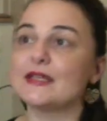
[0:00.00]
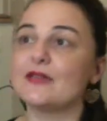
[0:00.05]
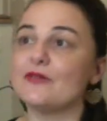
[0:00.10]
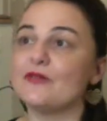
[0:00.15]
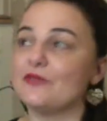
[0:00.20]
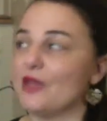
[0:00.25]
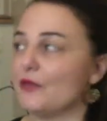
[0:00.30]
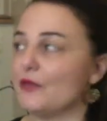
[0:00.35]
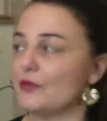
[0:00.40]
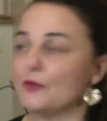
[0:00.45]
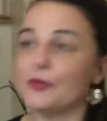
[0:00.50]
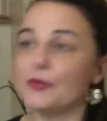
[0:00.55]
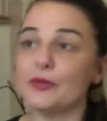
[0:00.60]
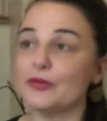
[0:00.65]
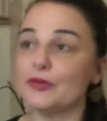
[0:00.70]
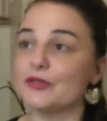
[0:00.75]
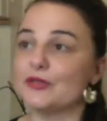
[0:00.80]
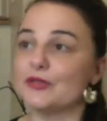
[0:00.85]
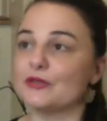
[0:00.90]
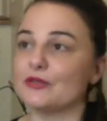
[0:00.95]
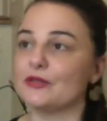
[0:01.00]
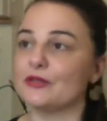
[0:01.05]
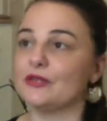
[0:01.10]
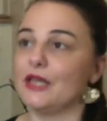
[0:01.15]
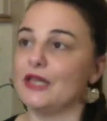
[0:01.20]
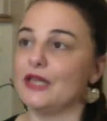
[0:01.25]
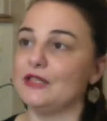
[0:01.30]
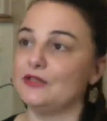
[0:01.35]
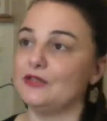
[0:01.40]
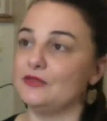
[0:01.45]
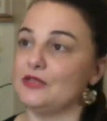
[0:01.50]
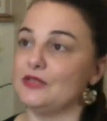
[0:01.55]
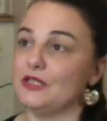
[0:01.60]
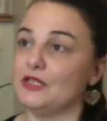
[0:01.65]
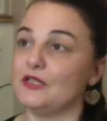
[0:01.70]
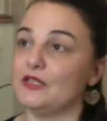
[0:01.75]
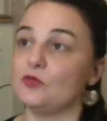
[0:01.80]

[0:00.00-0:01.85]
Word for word: very personal and unique.